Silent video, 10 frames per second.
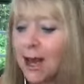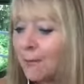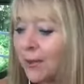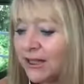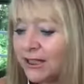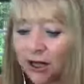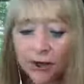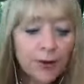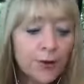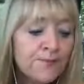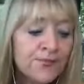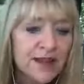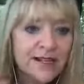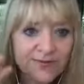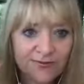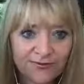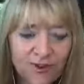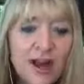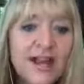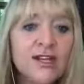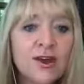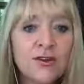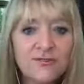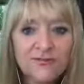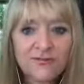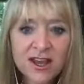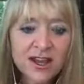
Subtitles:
but no fright, no fear,